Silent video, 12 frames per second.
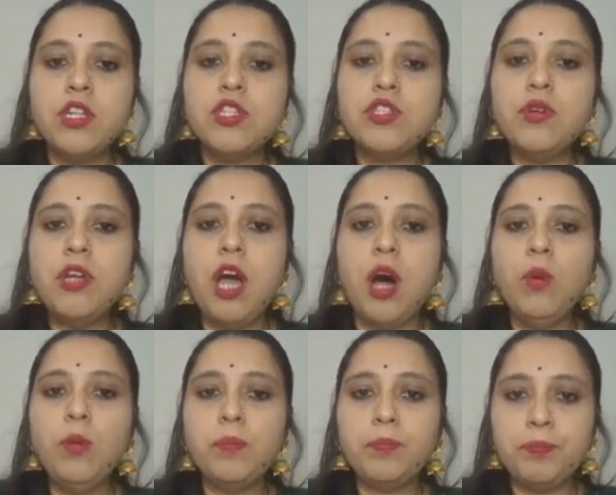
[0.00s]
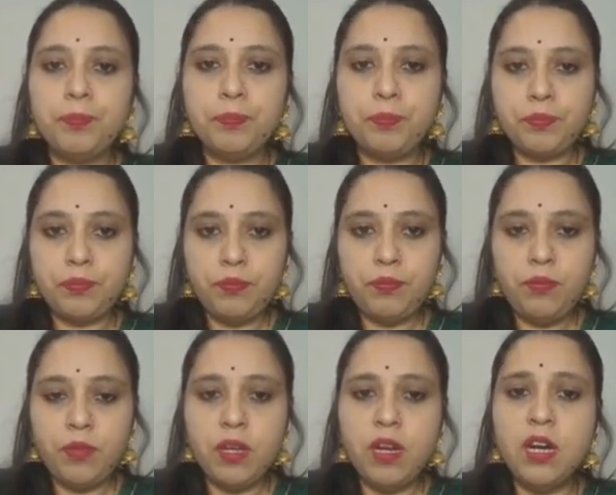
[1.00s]
So now,
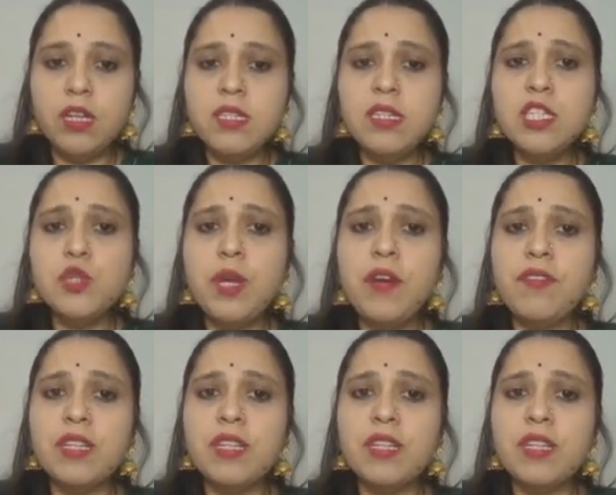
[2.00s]
since we have